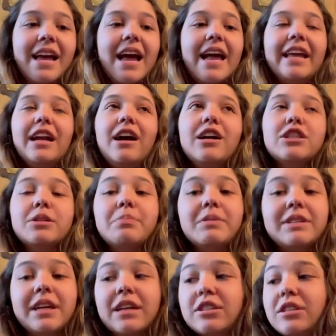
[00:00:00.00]
And it also
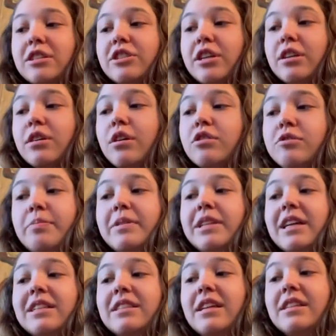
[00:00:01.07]
protects against
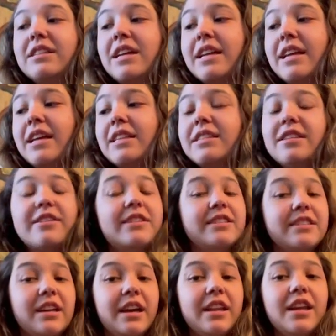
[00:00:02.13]
the
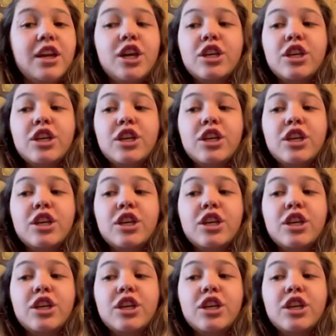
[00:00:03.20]
sun.